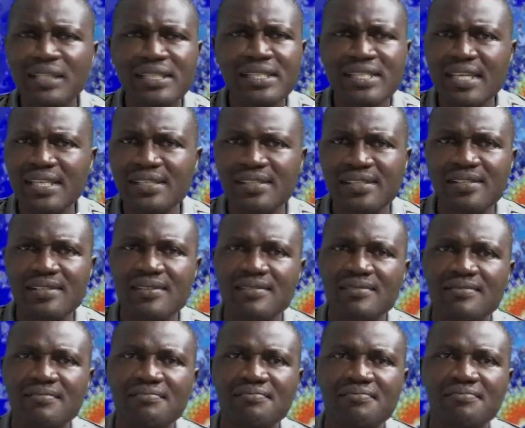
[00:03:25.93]
things?
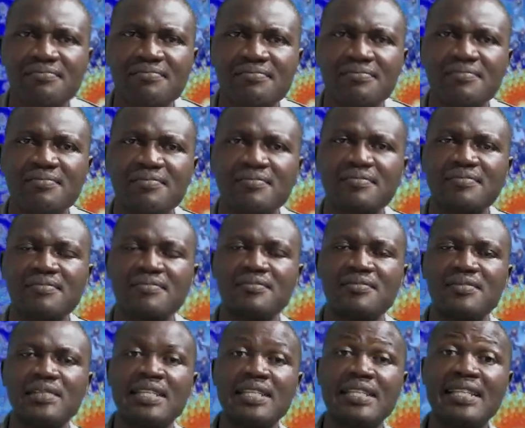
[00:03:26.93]

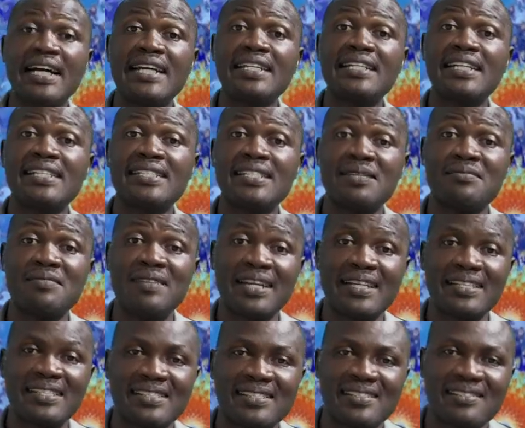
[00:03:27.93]
He died that same
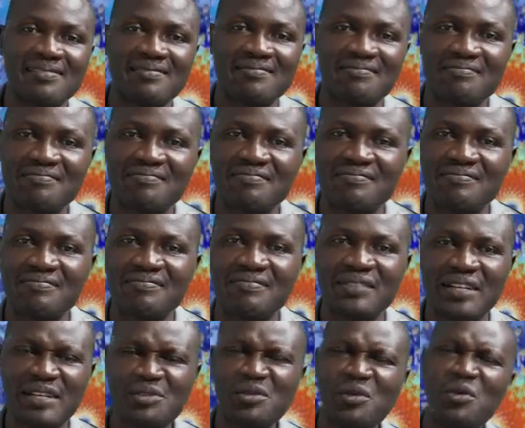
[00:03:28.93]
night.
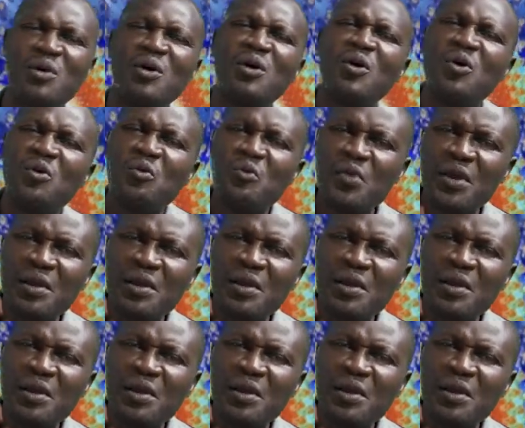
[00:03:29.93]
So we